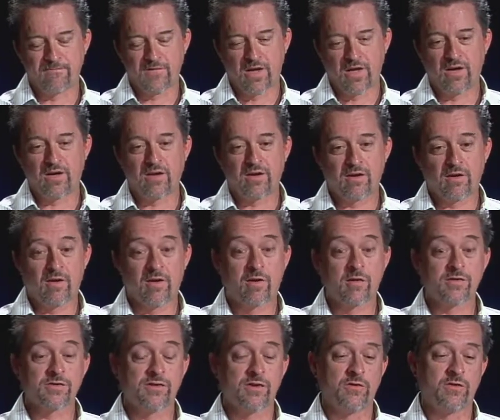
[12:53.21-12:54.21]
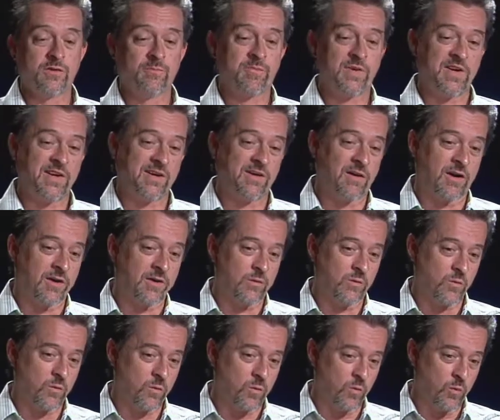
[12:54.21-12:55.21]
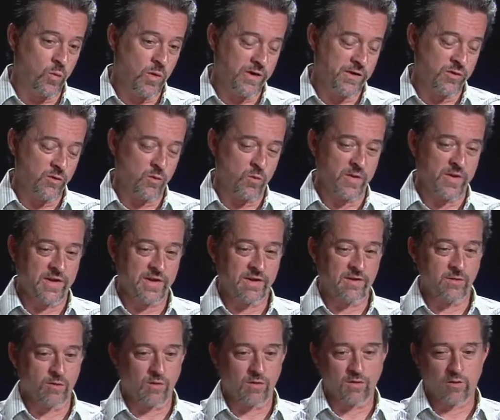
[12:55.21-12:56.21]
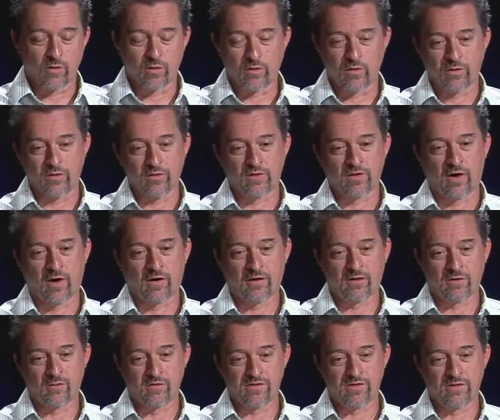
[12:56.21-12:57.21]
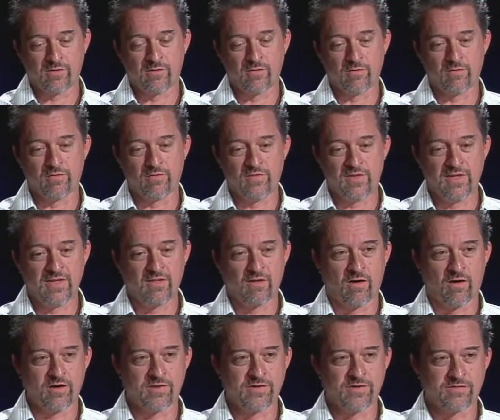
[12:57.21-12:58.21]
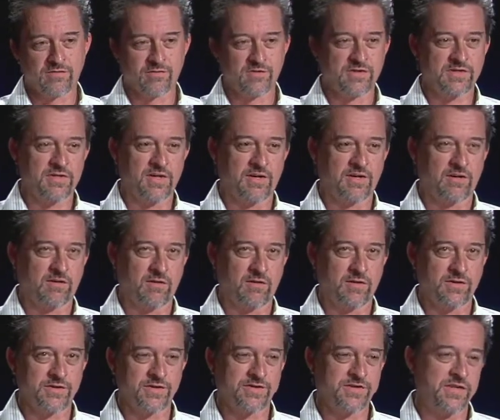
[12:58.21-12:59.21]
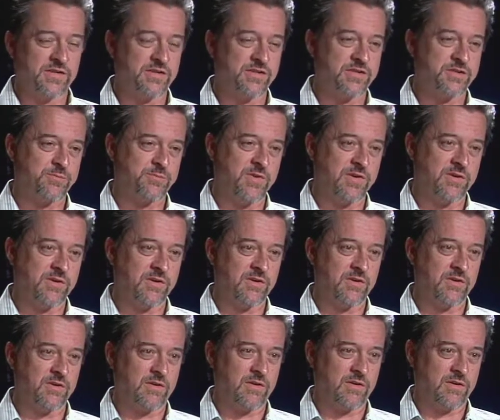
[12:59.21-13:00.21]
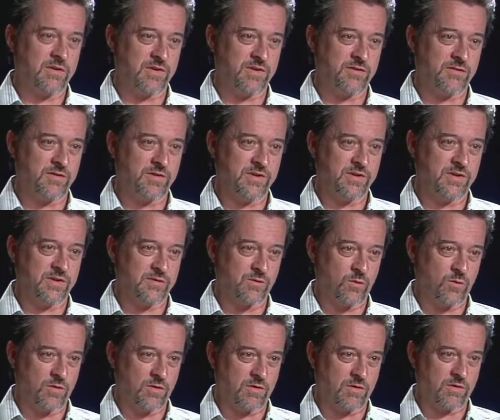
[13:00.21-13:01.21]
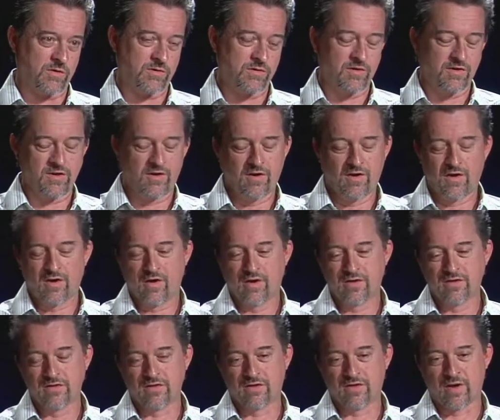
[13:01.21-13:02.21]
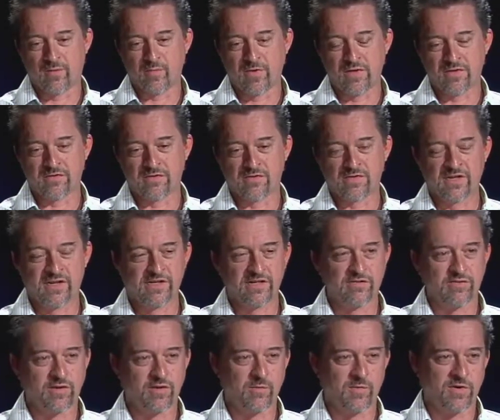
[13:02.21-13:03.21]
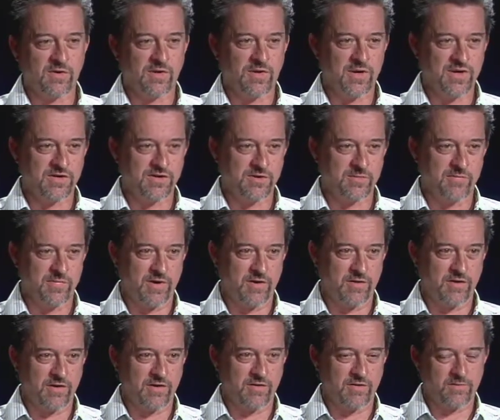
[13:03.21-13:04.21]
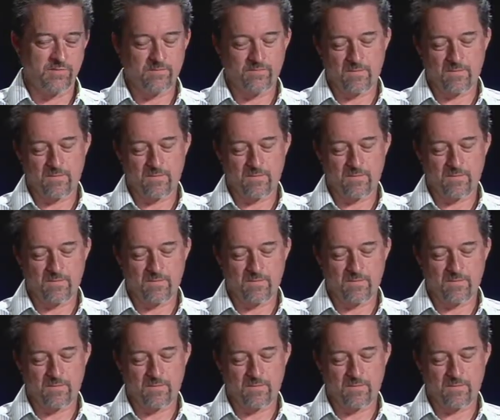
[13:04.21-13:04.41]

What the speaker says: India also, depending on what you read or who you talk to, is either the largest or the second largest English-speaking country in the world. So that means there's less of a communication barrier.